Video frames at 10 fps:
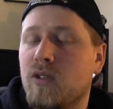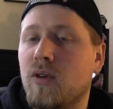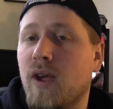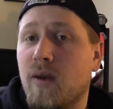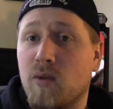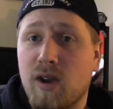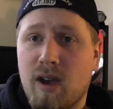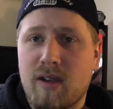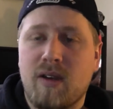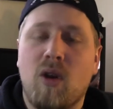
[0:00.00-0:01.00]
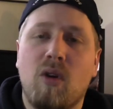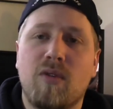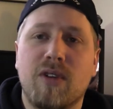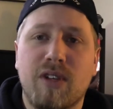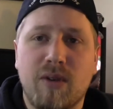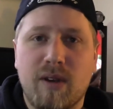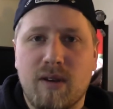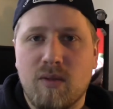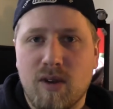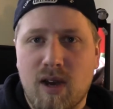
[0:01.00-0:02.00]
So again, we're not going to overdo
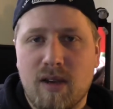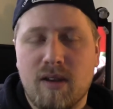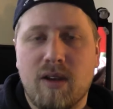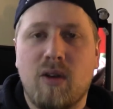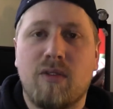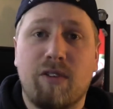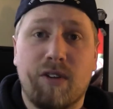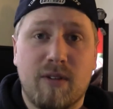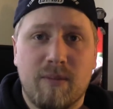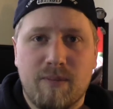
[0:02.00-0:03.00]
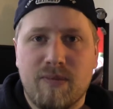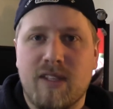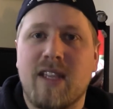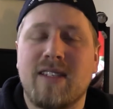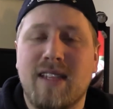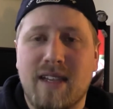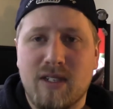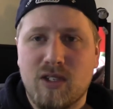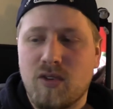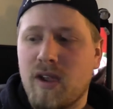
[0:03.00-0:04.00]
it. We're not going to go for 10
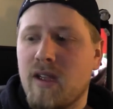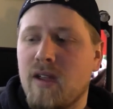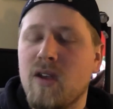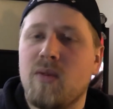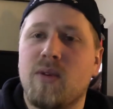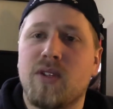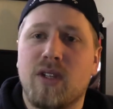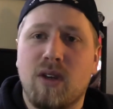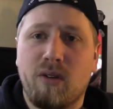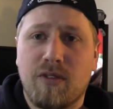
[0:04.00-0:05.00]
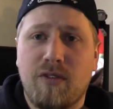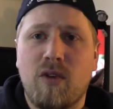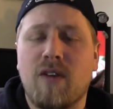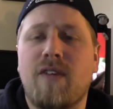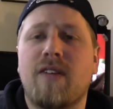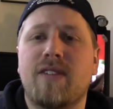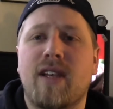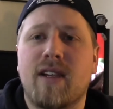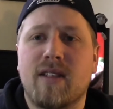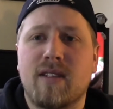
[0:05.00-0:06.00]
seconds straight. We're just going to go for 4 or 5
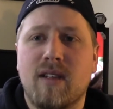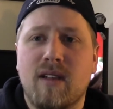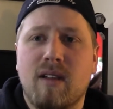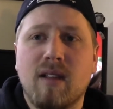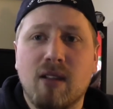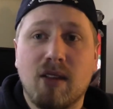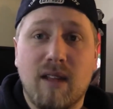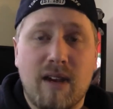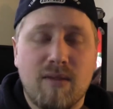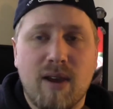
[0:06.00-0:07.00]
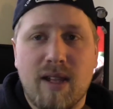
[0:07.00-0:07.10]
seconds, let it